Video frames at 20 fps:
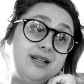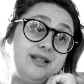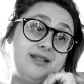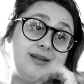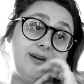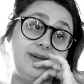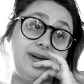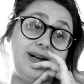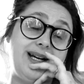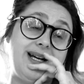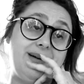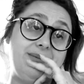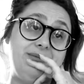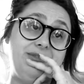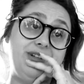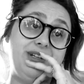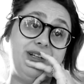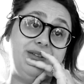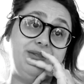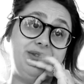so I am
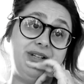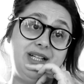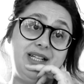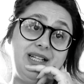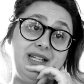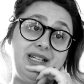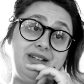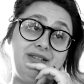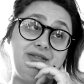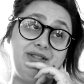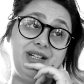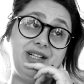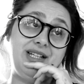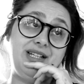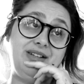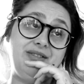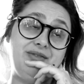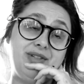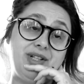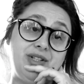feeling really,
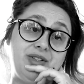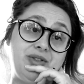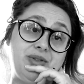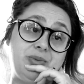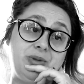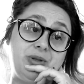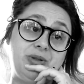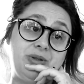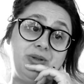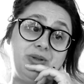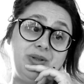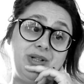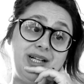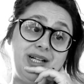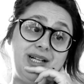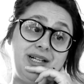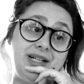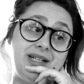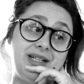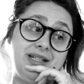really vulnerable
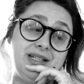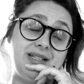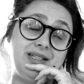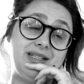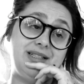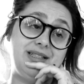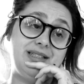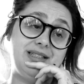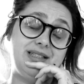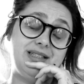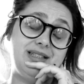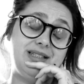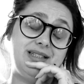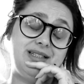and